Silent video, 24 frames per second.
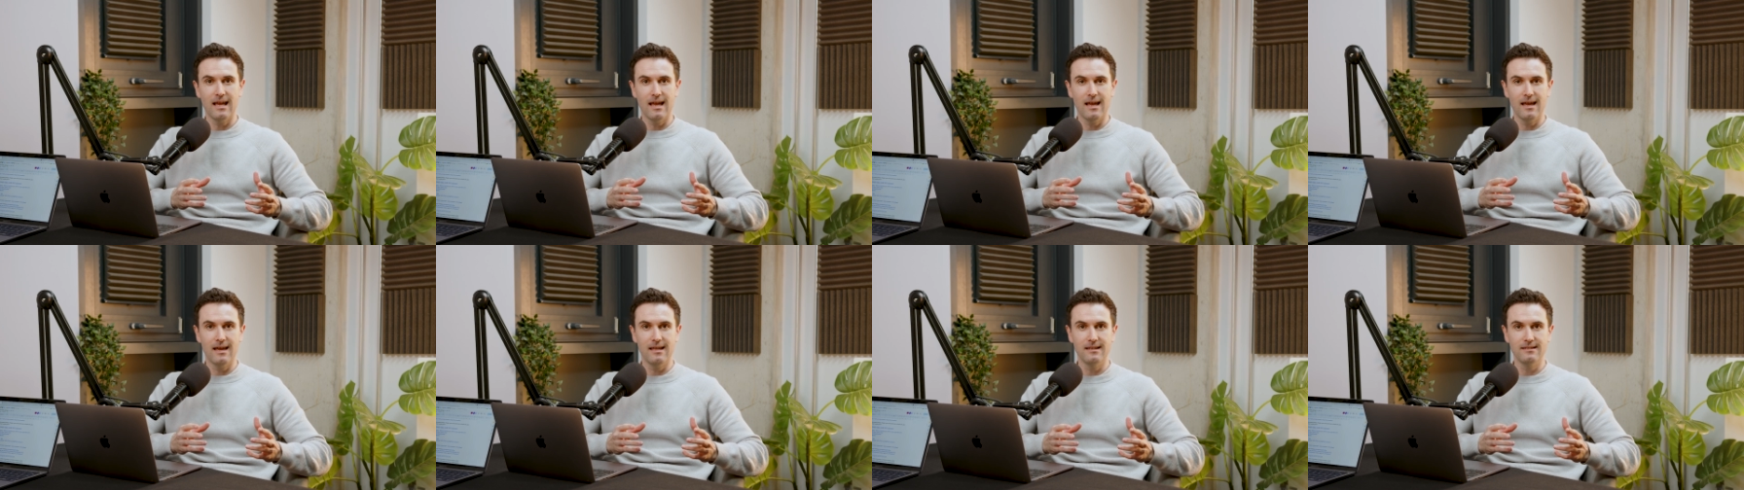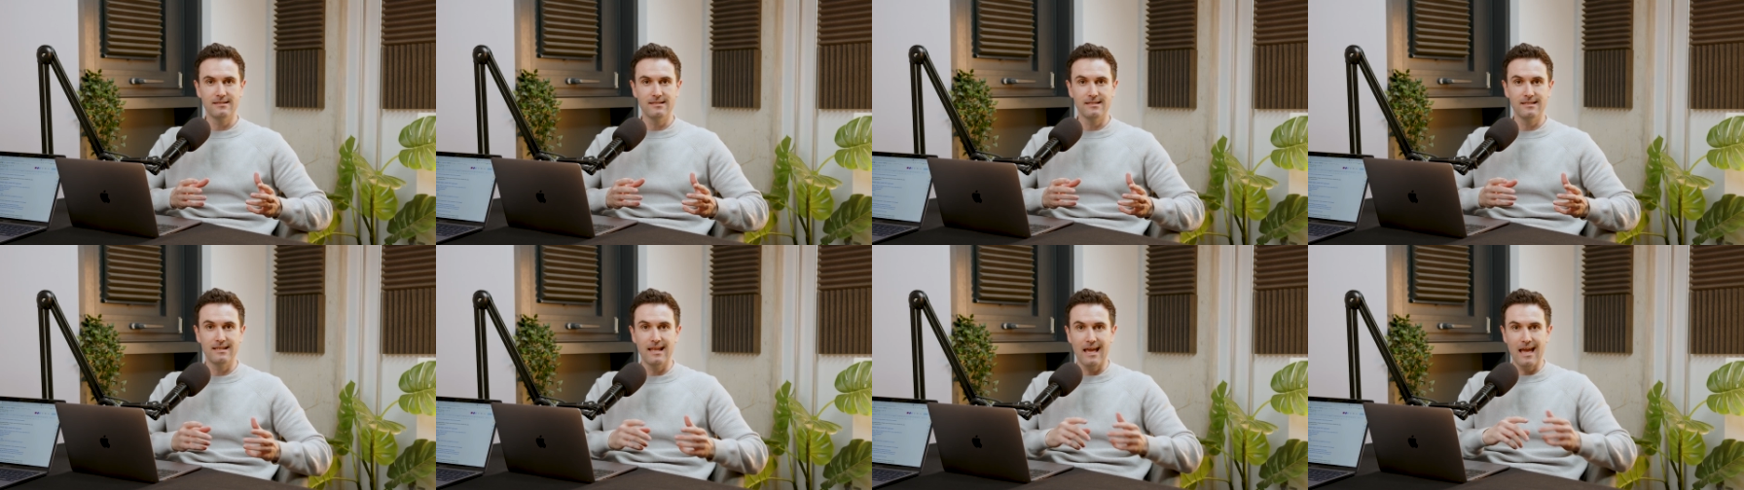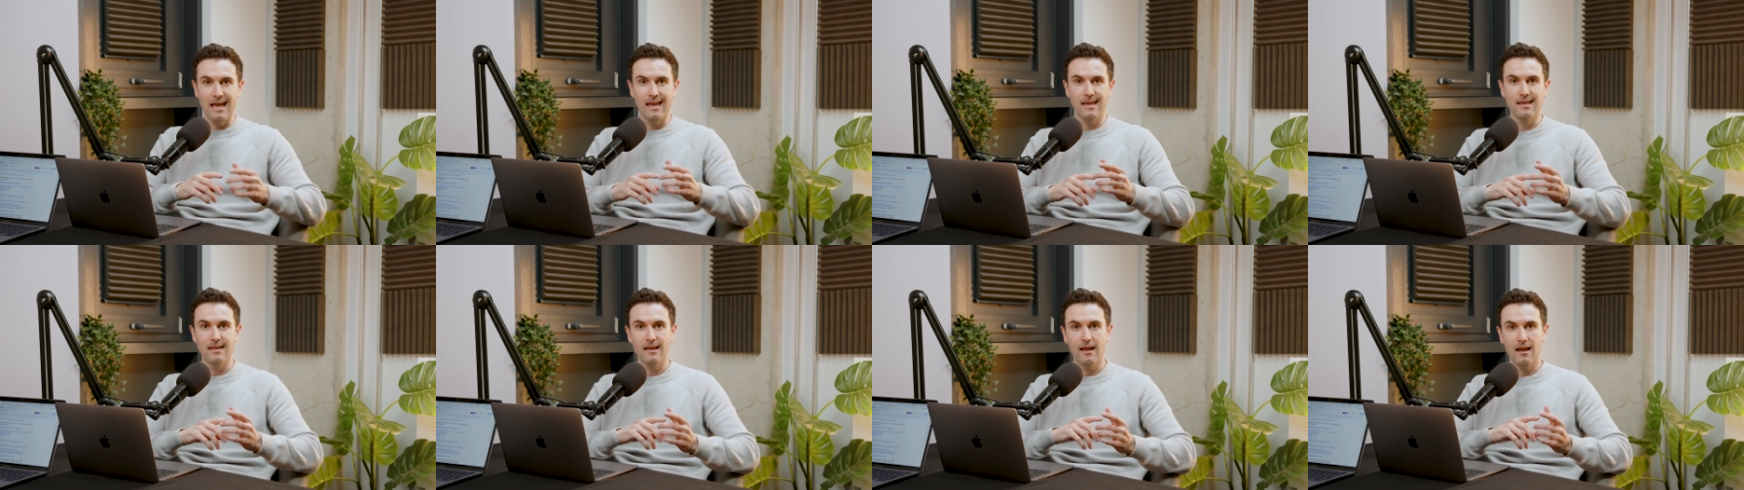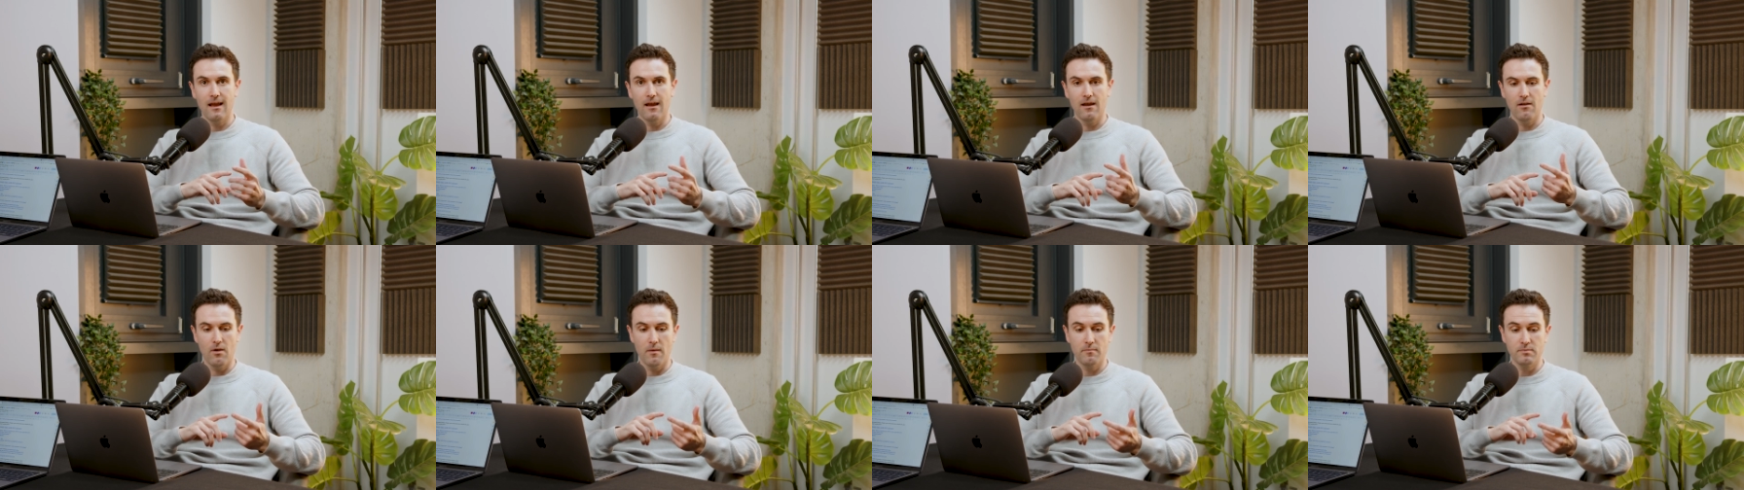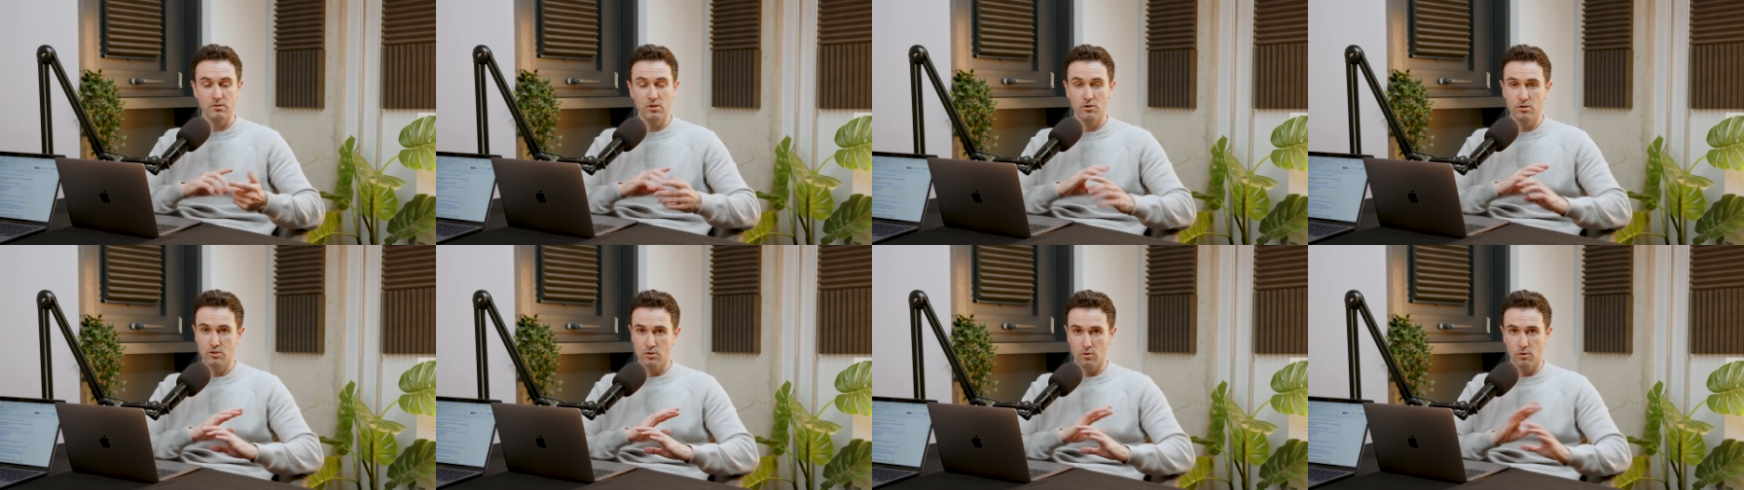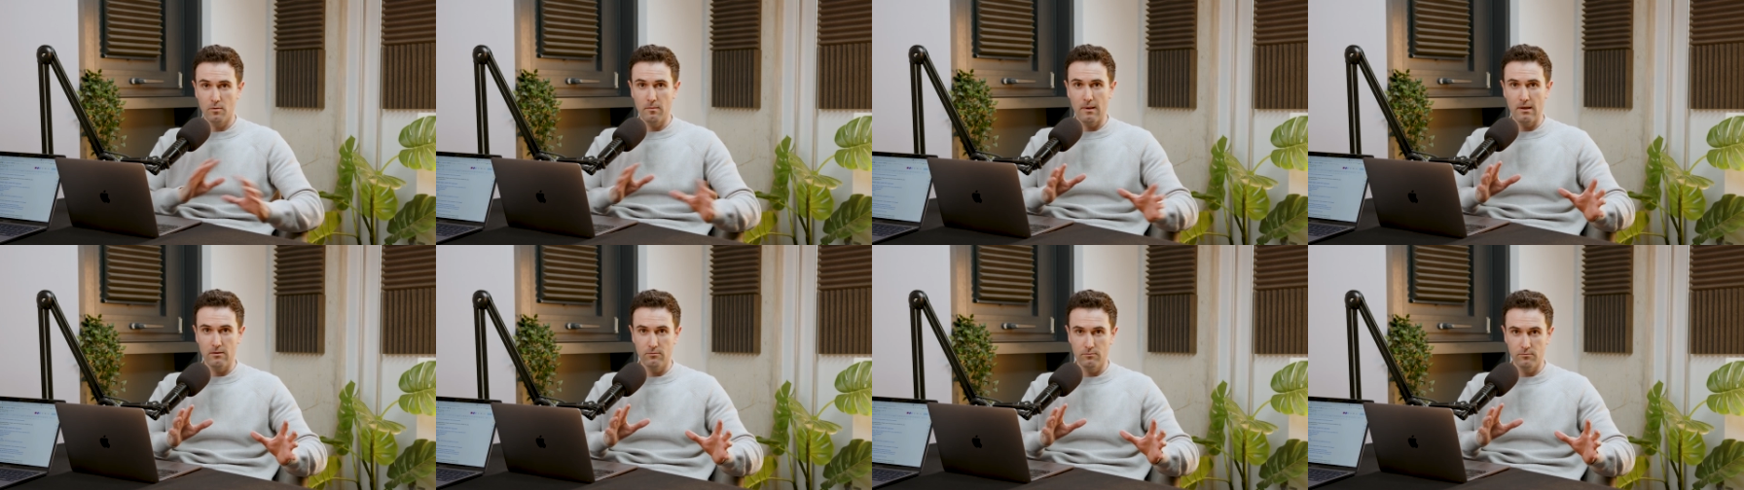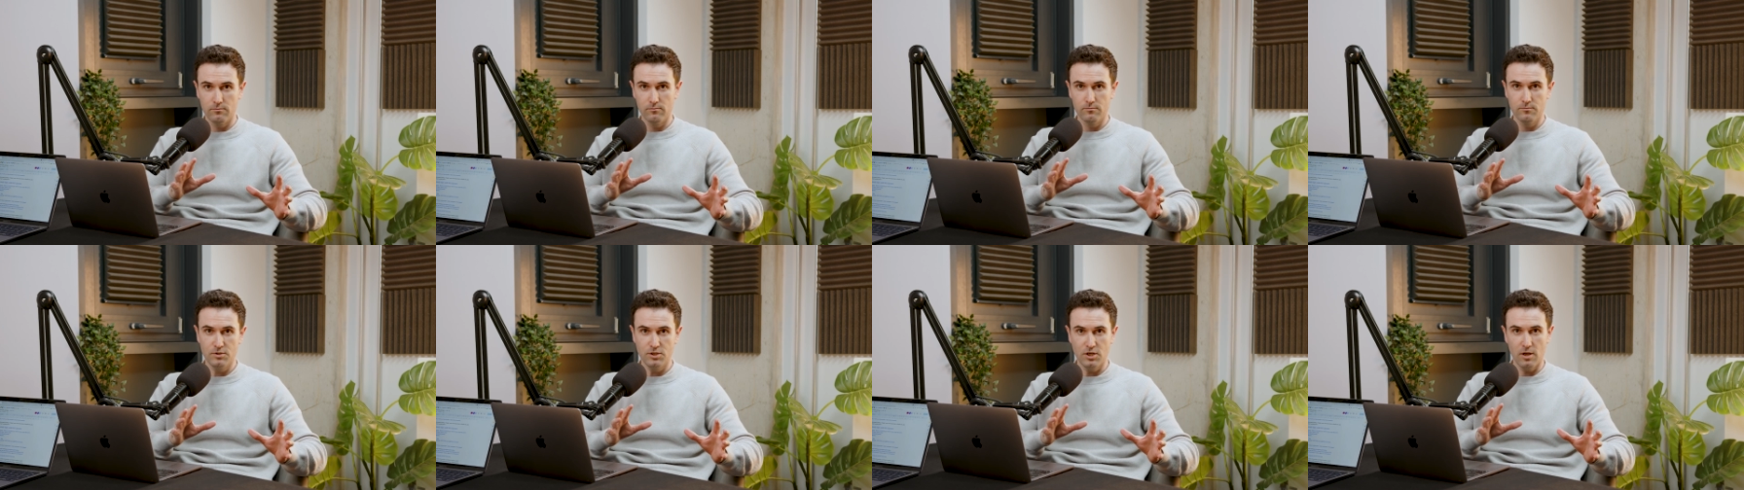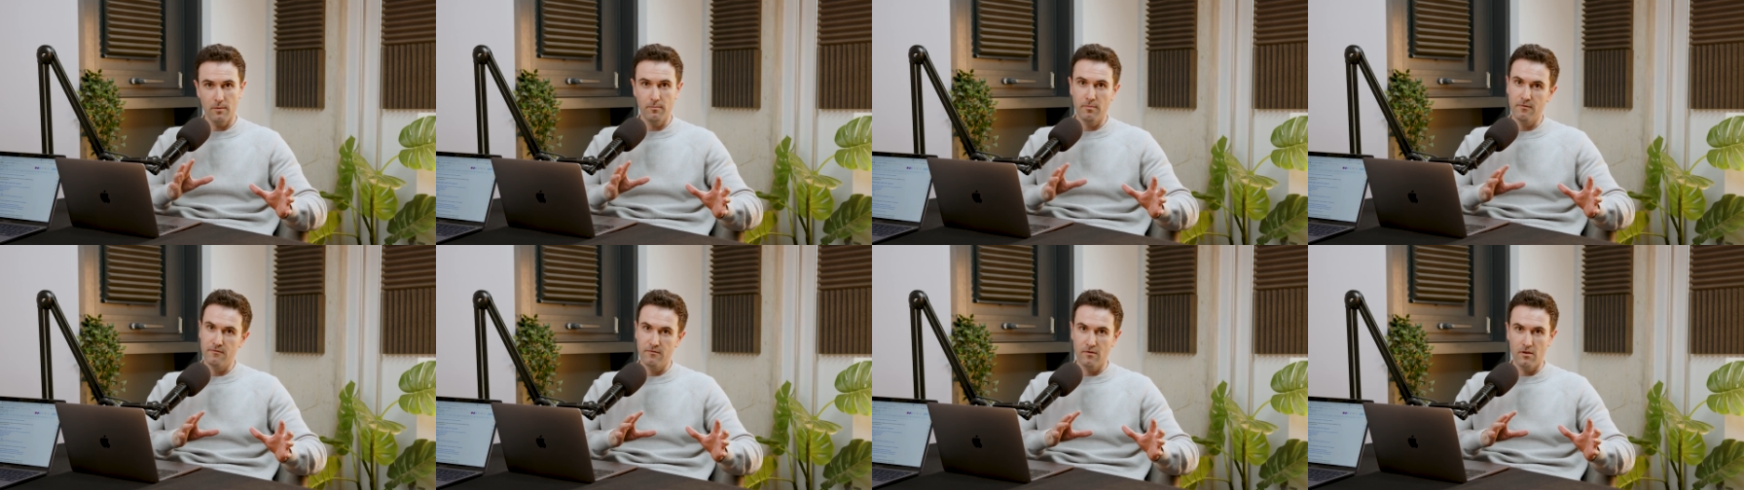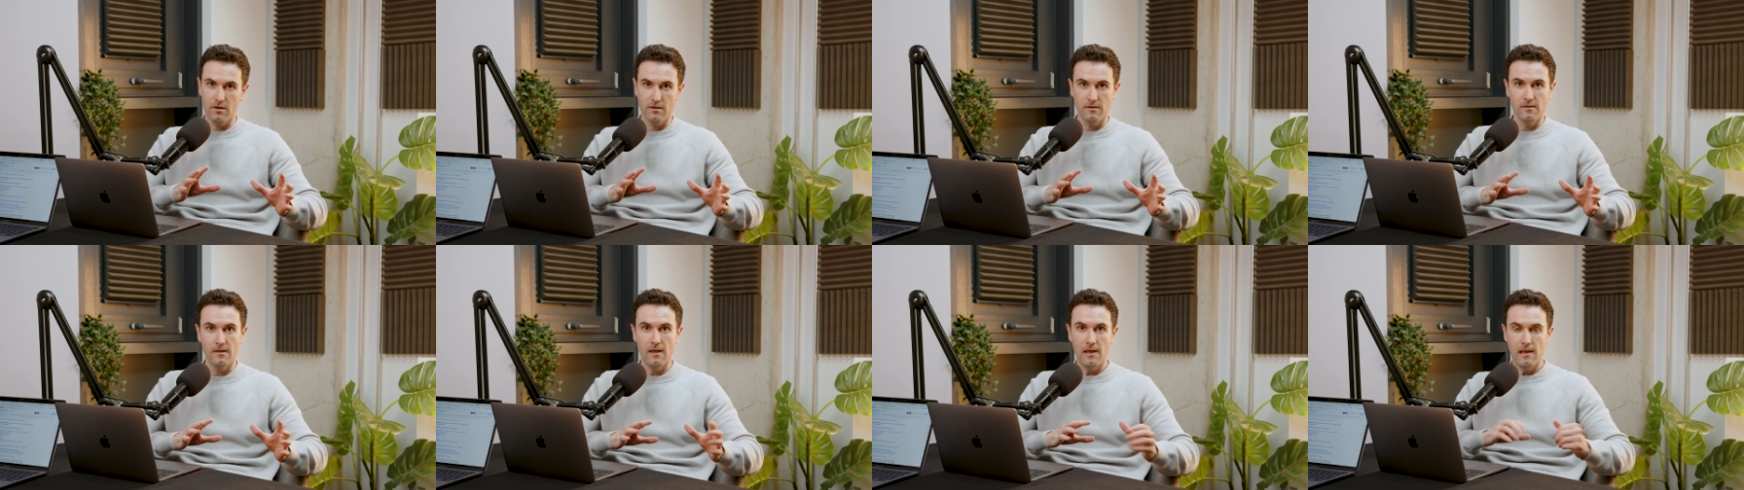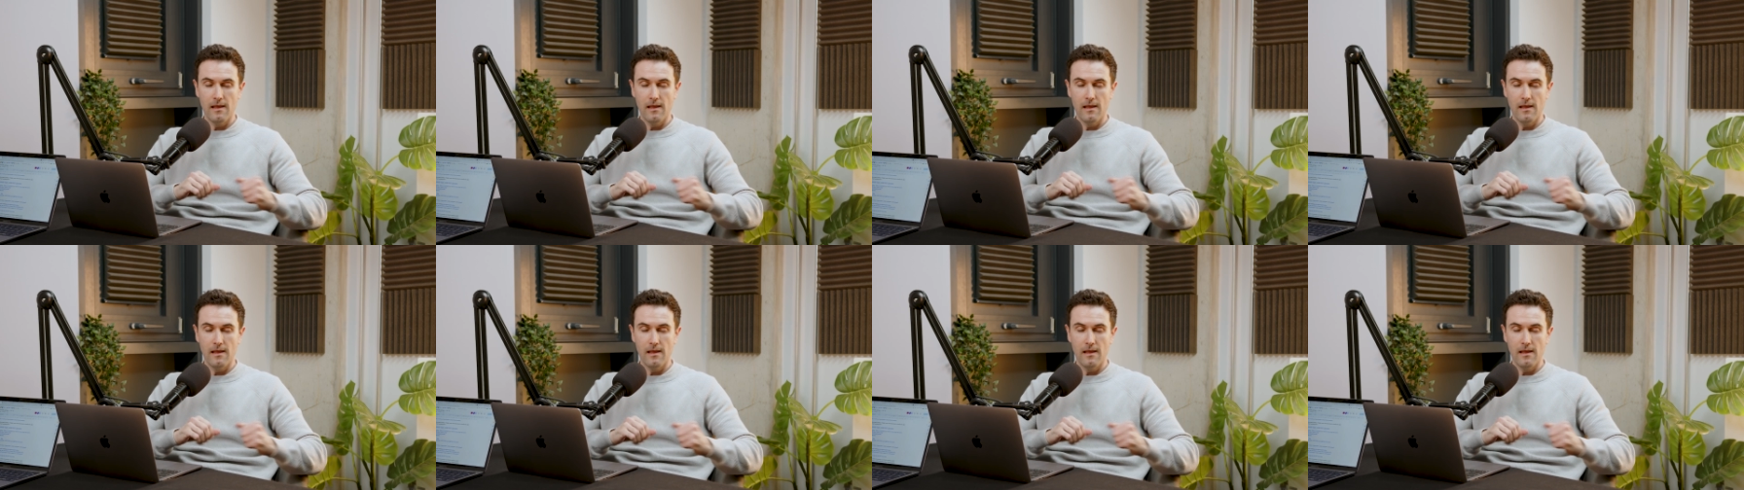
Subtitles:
and today our episode is all about Shopify.